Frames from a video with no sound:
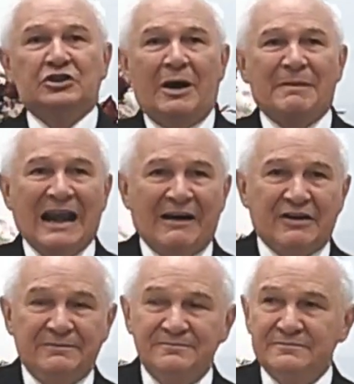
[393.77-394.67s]
been
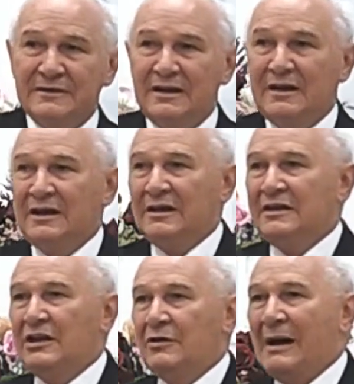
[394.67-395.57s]
faithful to me. At that
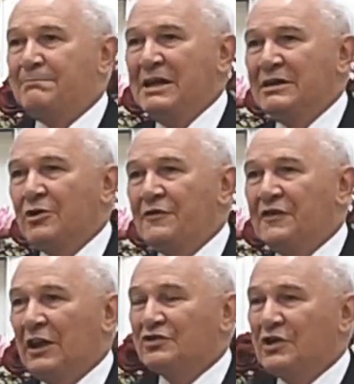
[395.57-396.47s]
moment, the
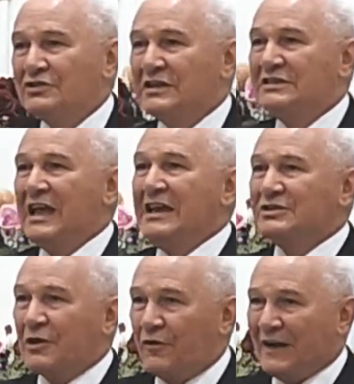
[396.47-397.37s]
Lord gave me a word, and
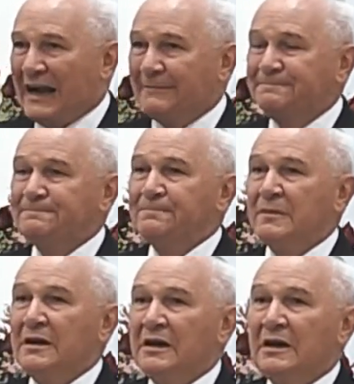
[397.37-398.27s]
I opened up and I
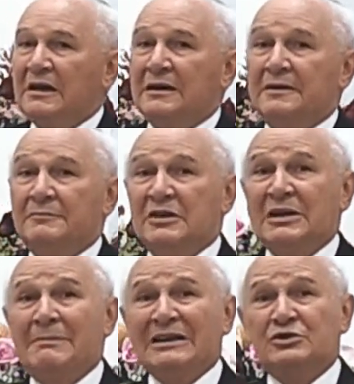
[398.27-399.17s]
praised the Lord,
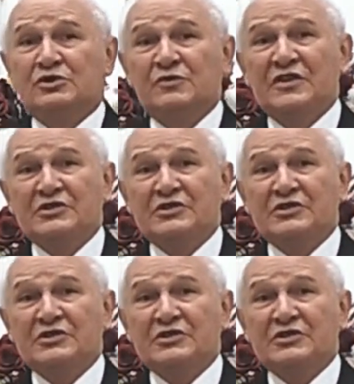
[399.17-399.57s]
and I said,